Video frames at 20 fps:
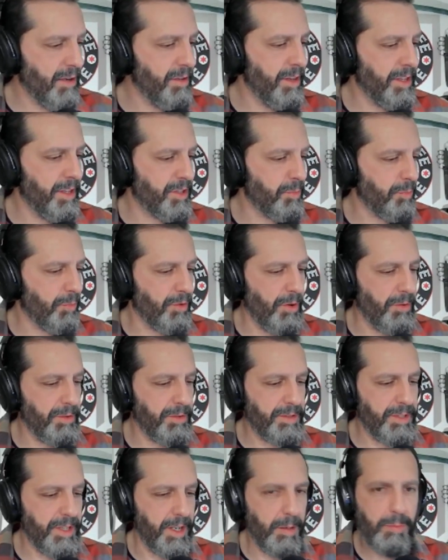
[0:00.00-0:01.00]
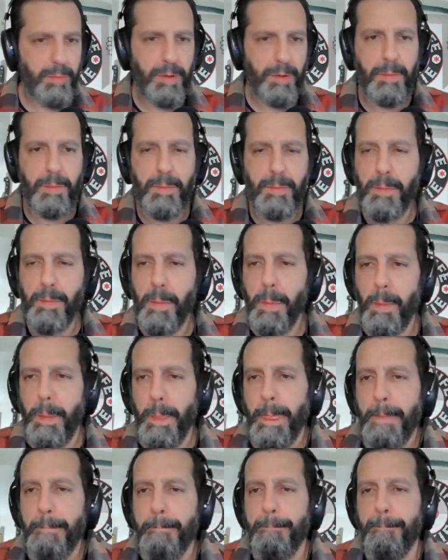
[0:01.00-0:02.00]
this prototype.
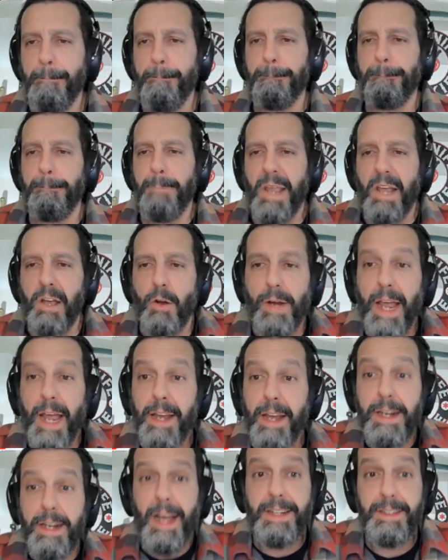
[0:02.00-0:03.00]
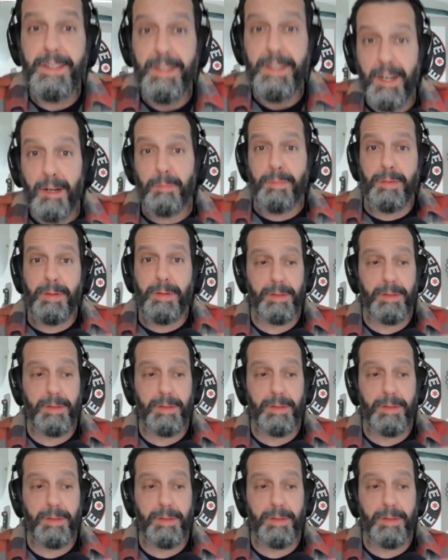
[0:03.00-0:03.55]
Okay, next up,